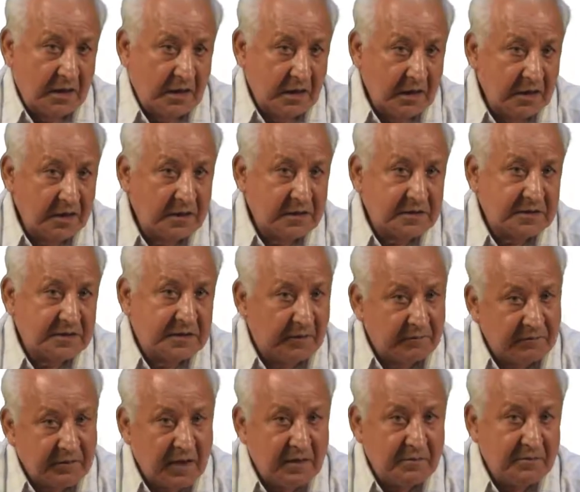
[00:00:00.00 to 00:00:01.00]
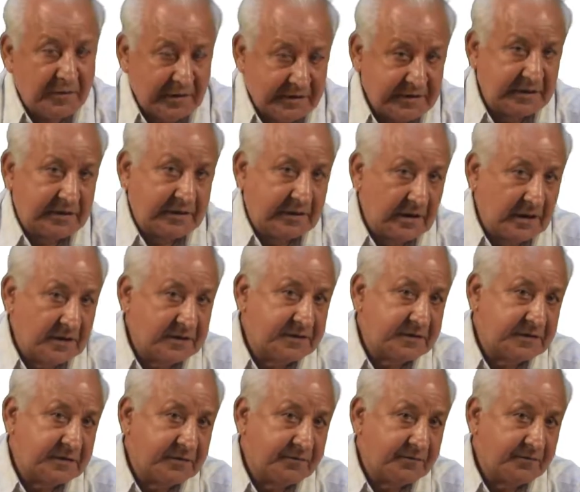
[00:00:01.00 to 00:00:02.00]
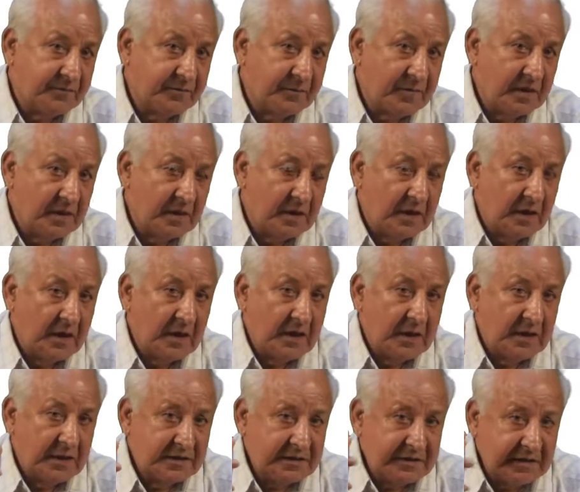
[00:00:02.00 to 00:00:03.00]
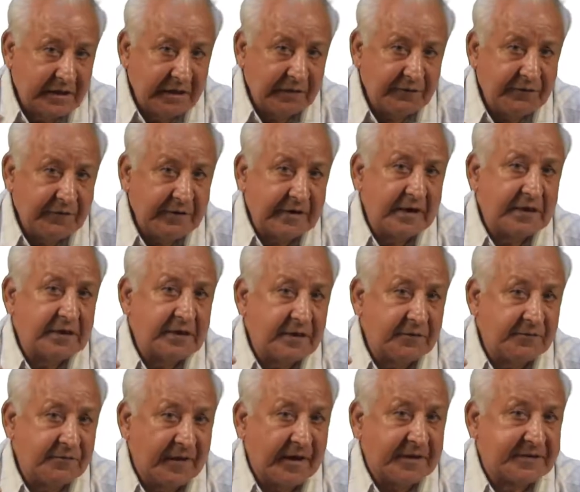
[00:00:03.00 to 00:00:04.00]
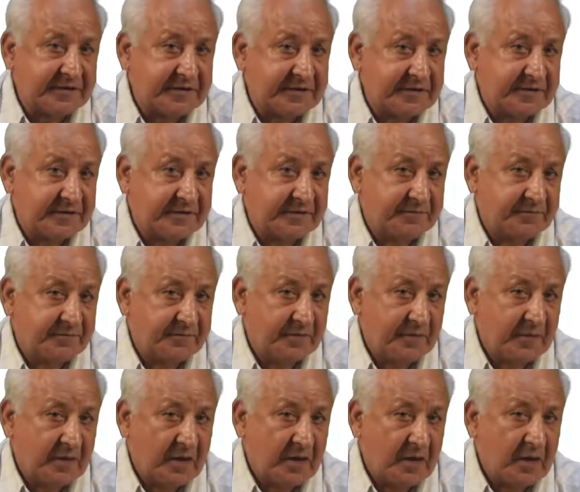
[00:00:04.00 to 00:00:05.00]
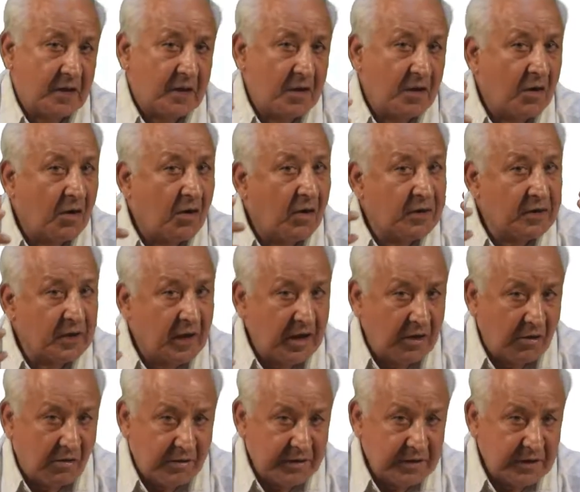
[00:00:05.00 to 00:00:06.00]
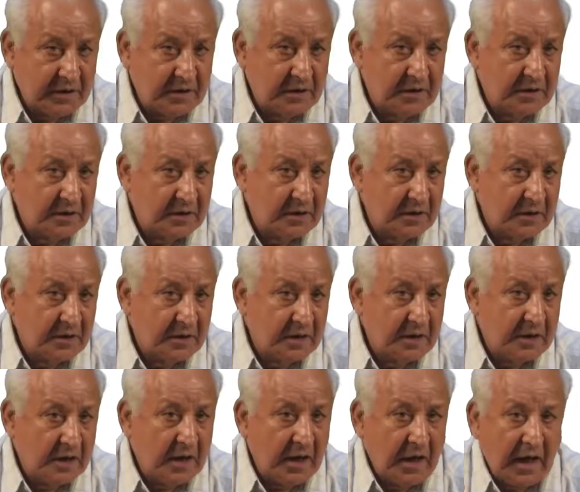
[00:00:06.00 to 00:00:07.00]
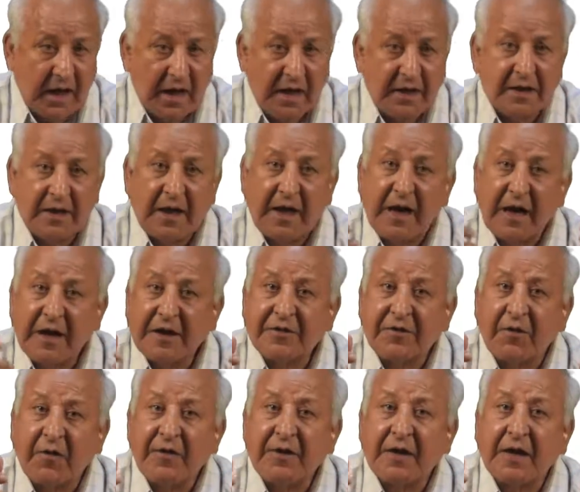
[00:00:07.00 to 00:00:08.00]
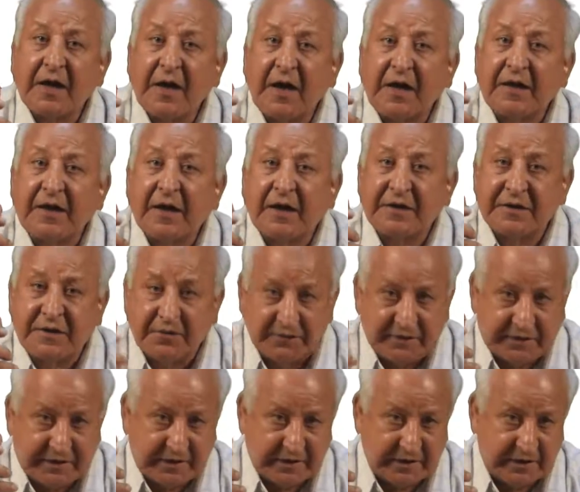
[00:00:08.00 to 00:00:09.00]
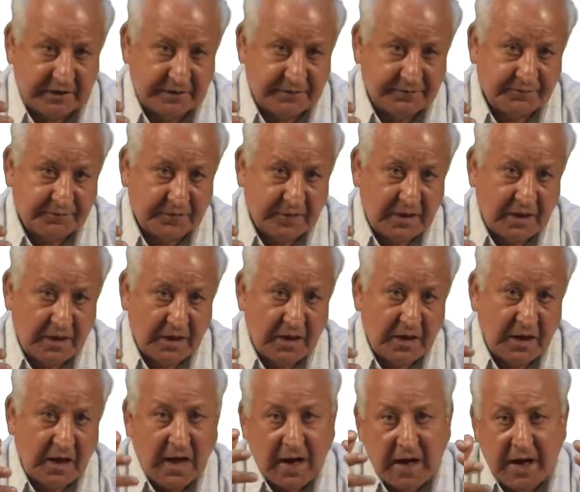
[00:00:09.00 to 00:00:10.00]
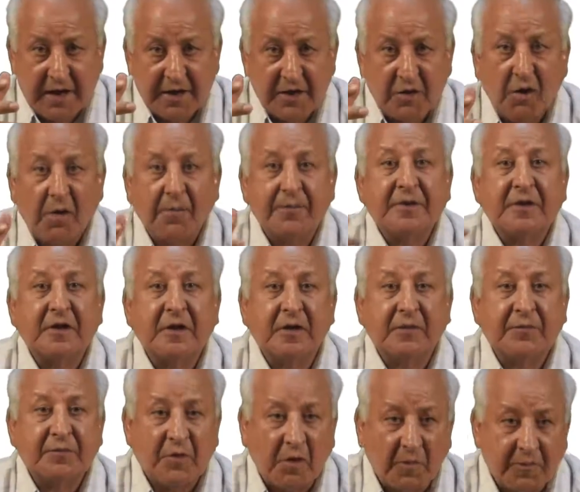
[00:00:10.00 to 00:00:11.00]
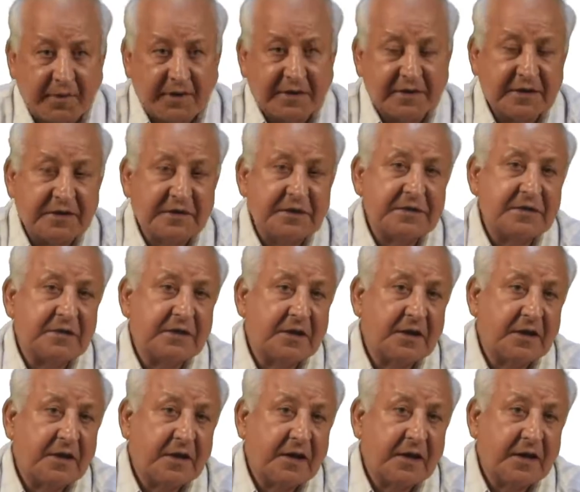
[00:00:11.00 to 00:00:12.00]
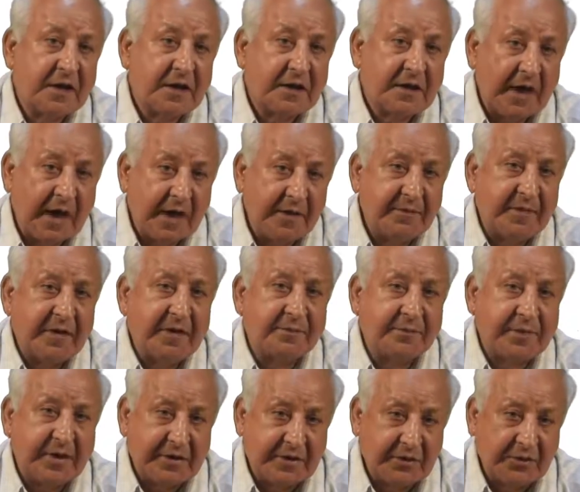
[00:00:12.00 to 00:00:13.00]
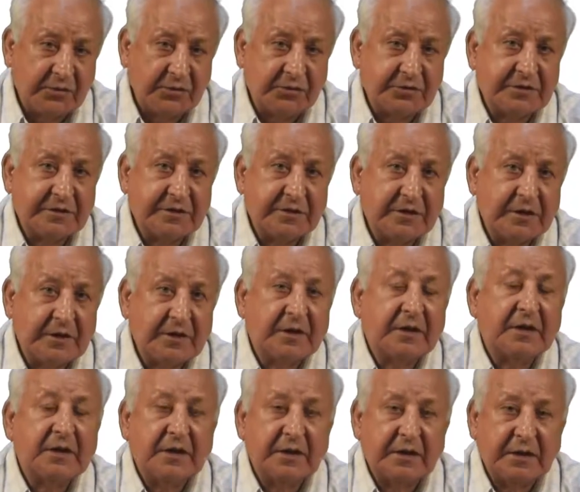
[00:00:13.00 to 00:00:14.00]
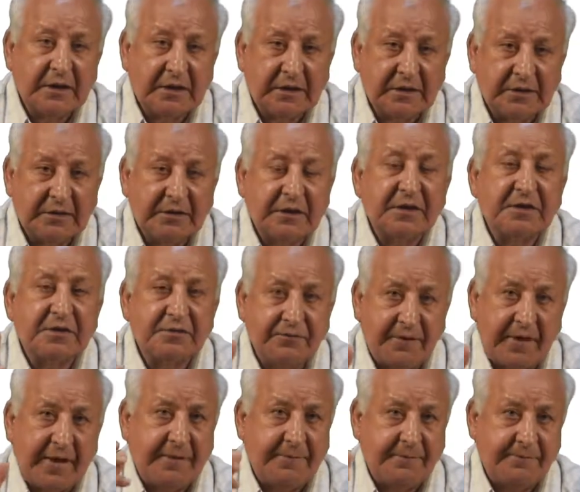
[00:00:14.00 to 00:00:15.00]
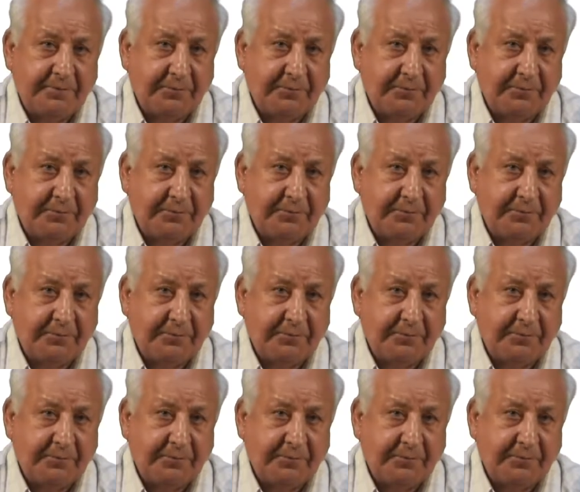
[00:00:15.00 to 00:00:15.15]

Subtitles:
In several materials, significant effects on ionic and electronic conductivity and optical properties can be produced in this way.